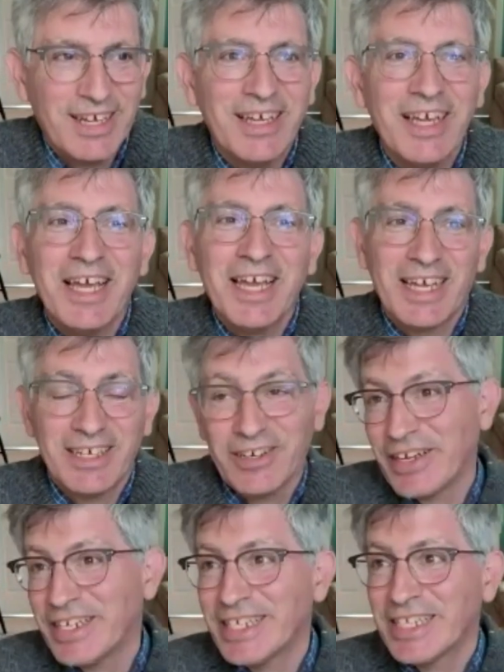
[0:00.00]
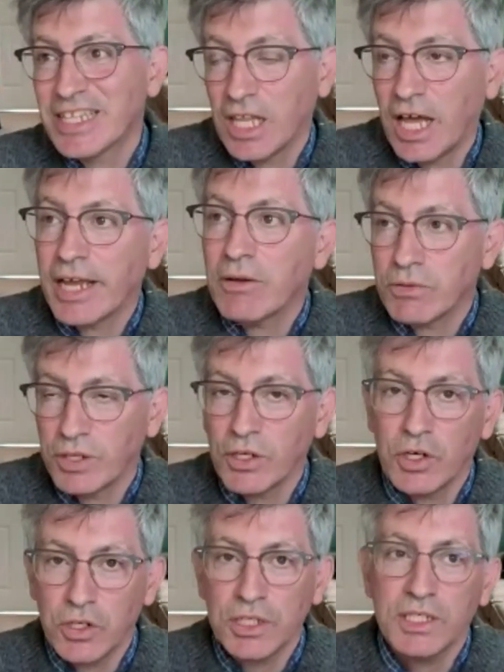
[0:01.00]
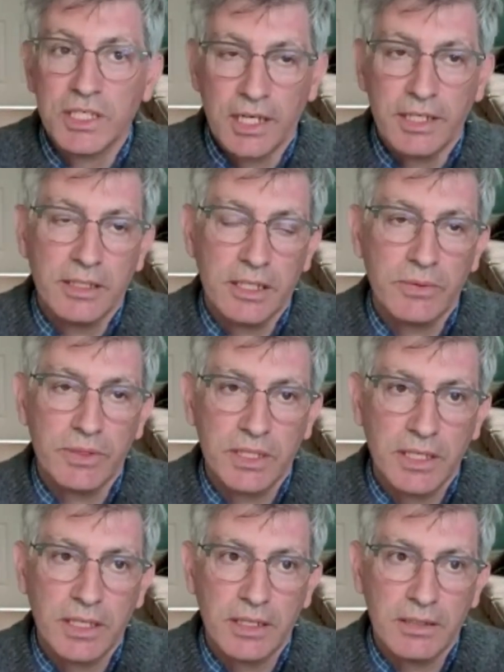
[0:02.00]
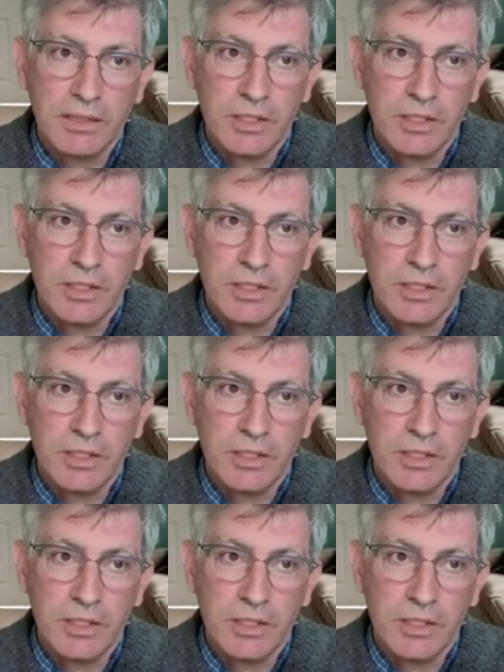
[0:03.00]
He didn't like the early signs that he was seeing.